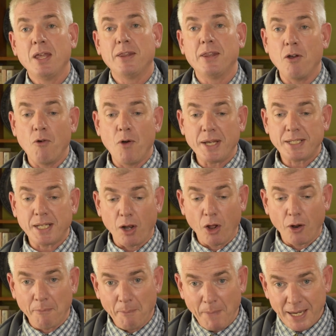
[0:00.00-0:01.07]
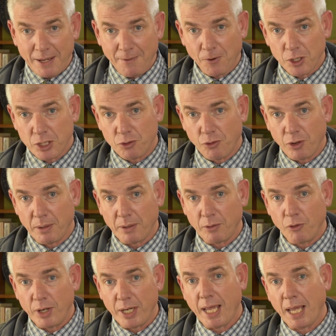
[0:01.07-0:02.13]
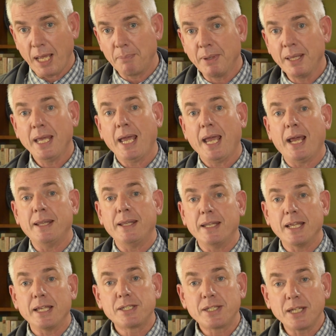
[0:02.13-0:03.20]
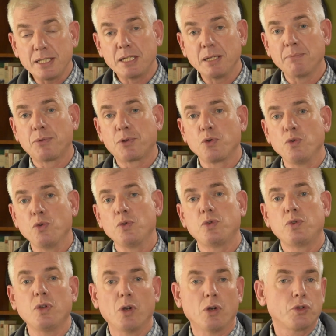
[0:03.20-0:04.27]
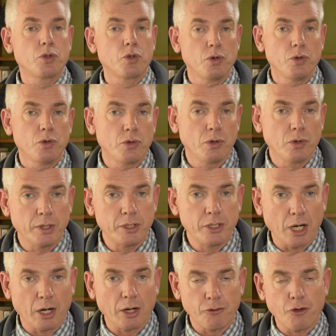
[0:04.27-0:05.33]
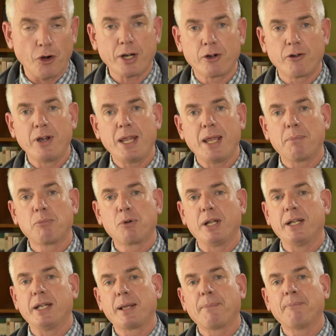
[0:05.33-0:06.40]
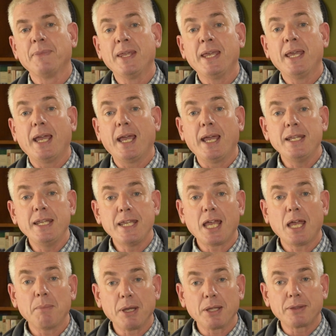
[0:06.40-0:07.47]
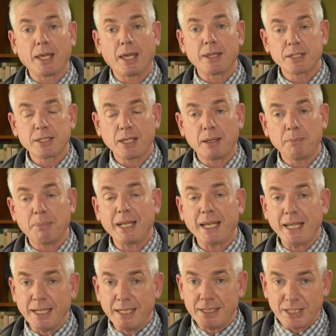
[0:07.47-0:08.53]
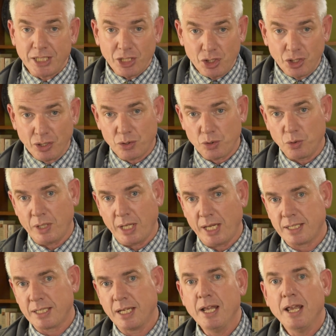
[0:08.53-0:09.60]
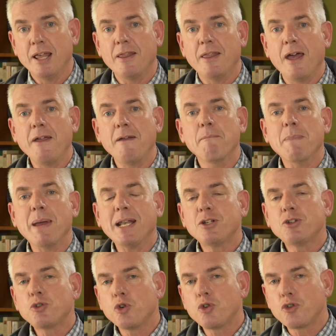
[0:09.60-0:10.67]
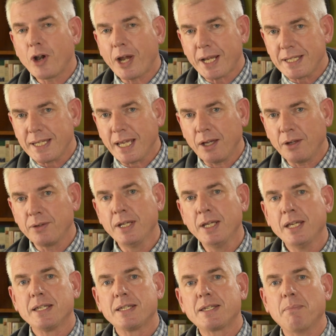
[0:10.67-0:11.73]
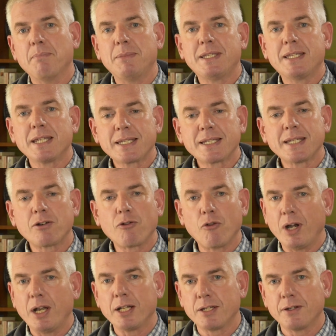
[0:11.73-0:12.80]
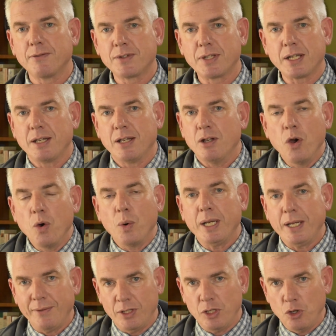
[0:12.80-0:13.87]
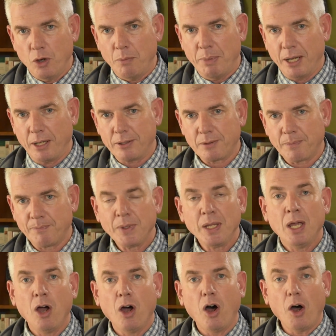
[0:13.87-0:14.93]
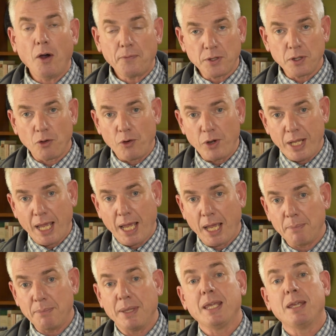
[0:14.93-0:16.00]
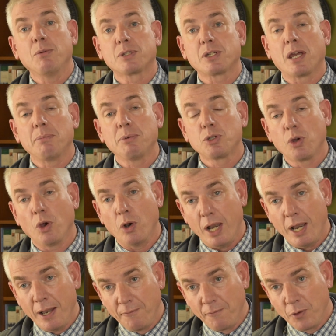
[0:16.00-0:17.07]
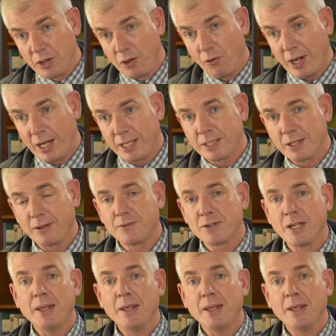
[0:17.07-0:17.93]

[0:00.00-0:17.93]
They raised a lot of money for his rehab, and then they sent him through a drug rehab clinic, and he came out the other side. But in addition to that, they managed to track down some distant relatives that no one even knew about. After the rehab, he was able to go and live with the relatives.